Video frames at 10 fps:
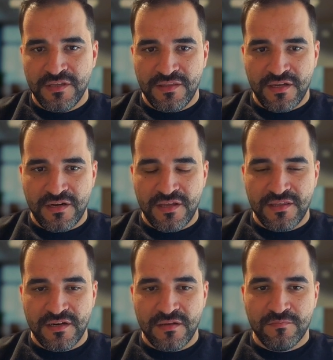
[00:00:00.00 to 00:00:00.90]
There are
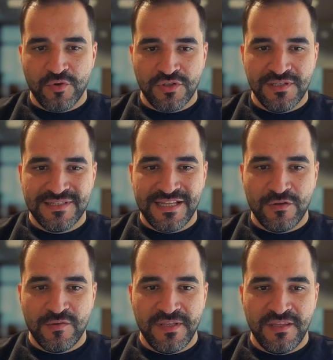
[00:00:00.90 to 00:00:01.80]
other models.
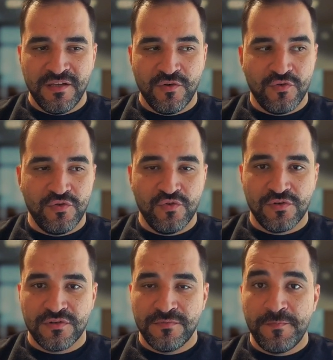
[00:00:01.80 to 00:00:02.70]
Now, depending on
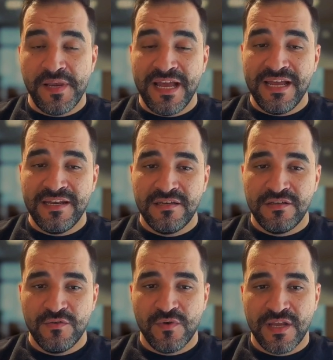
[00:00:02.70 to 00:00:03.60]
your plan,
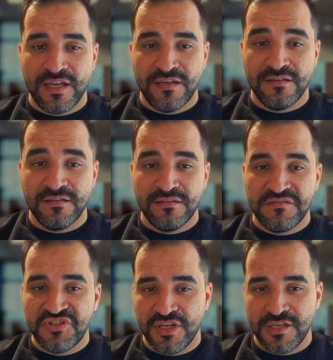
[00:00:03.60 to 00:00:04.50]
you can
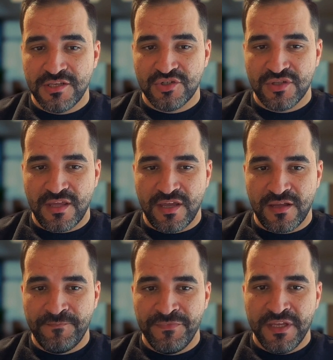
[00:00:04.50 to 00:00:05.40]
change the